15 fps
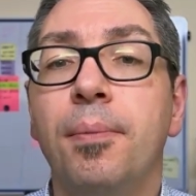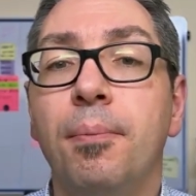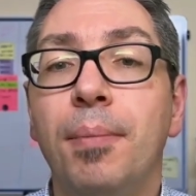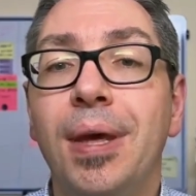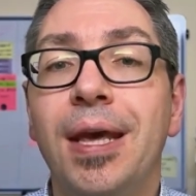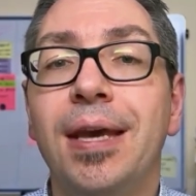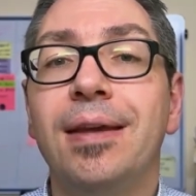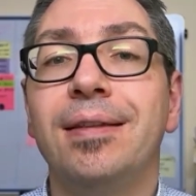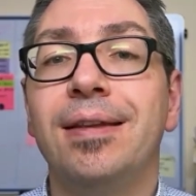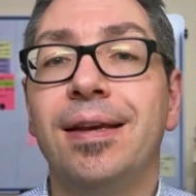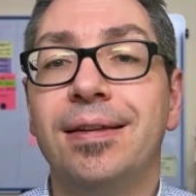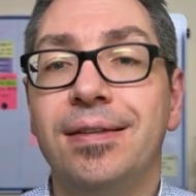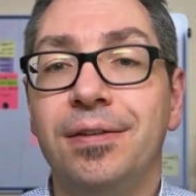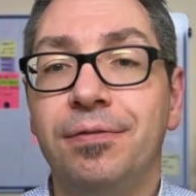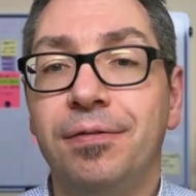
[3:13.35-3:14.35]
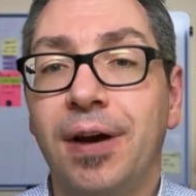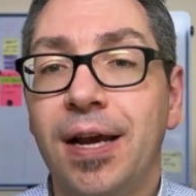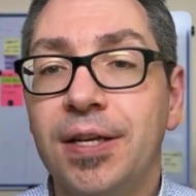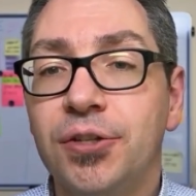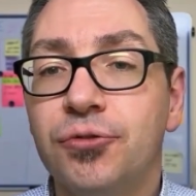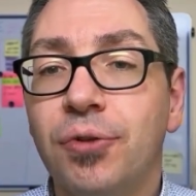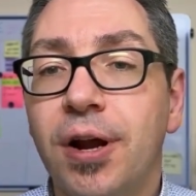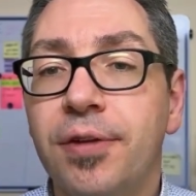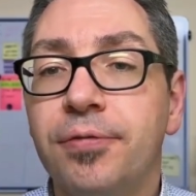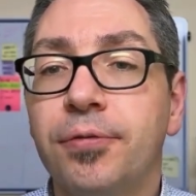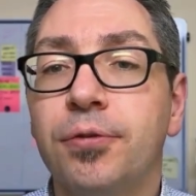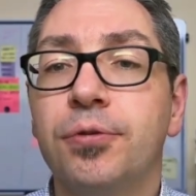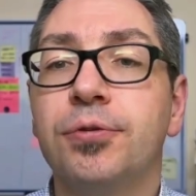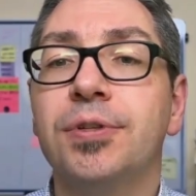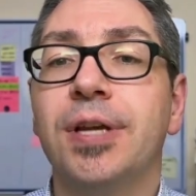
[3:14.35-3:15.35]
make their device
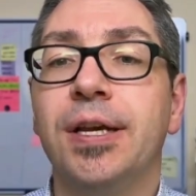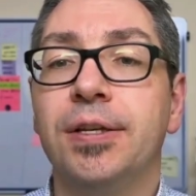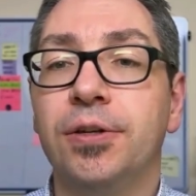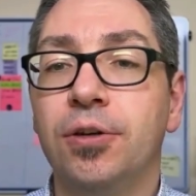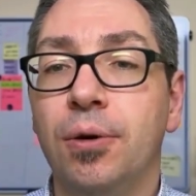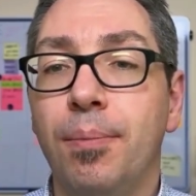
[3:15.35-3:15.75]
drivers and